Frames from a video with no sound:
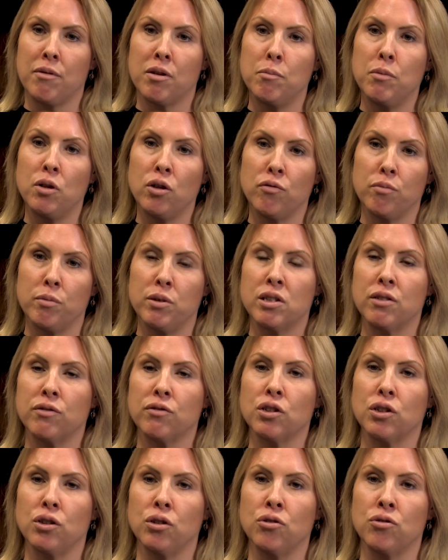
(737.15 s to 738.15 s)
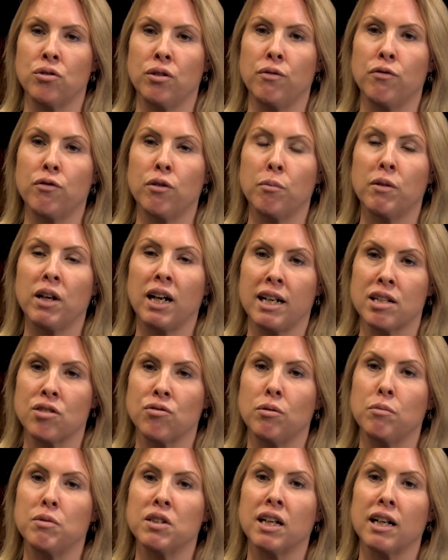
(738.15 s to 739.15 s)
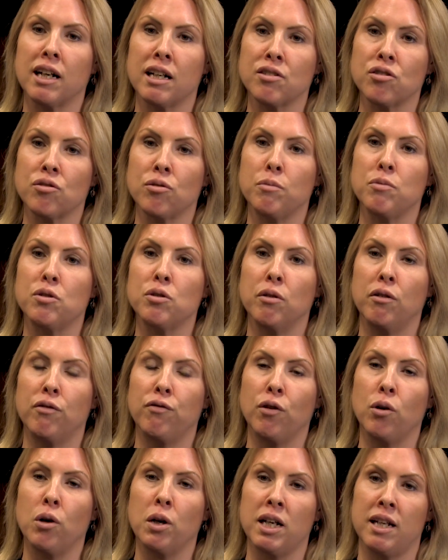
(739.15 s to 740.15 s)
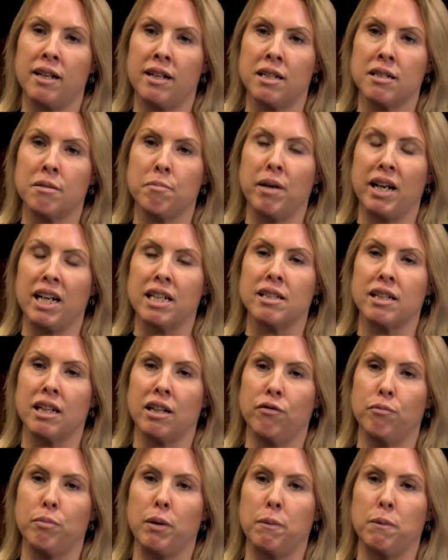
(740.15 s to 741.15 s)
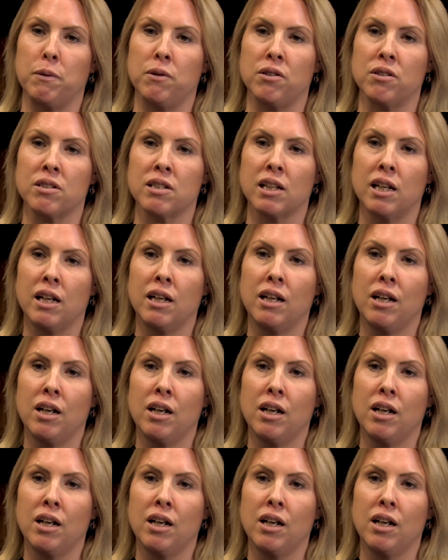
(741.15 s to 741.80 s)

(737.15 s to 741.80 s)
the movement of children from classroom to classroom to avoid this mixing of bubbles.